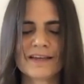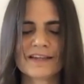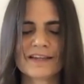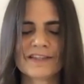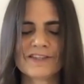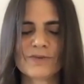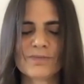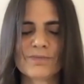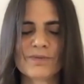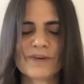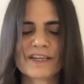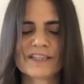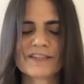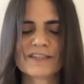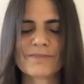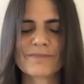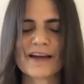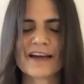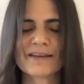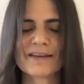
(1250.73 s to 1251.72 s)
As you bring
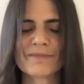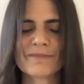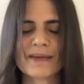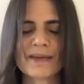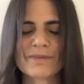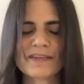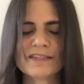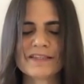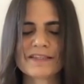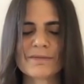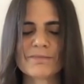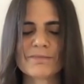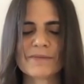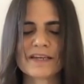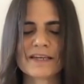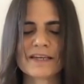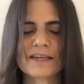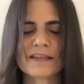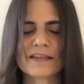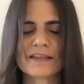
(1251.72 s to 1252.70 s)
to mind maybe
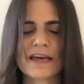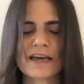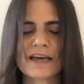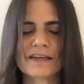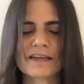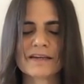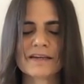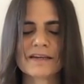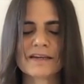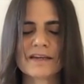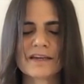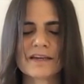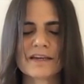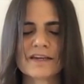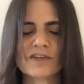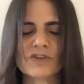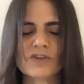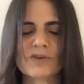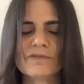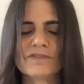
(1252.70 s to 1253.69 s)
somebody that
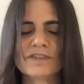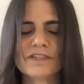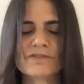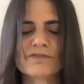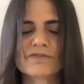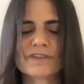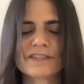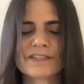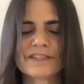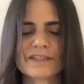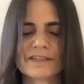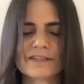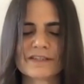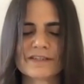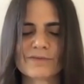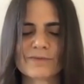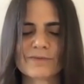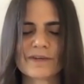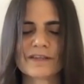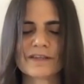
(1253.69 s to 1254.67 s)
you have
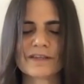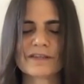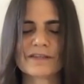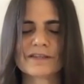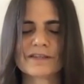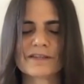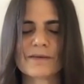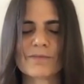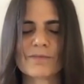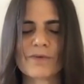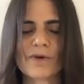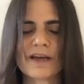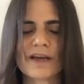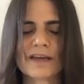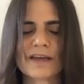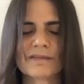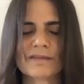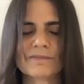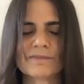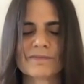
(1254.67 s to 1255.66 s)
differences with in some
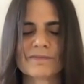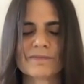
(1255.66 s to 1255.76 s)
way,